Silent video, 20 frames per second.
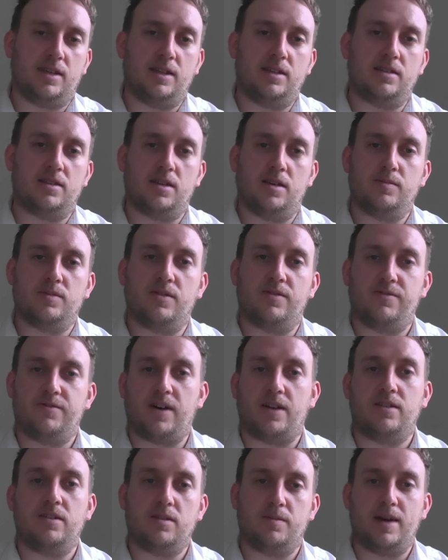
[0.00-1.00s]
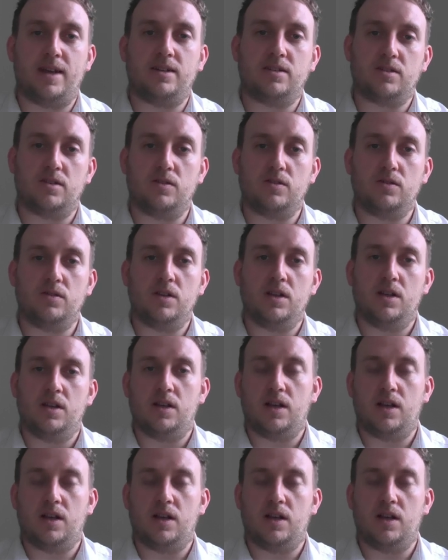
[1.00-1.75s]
in terms of fundamental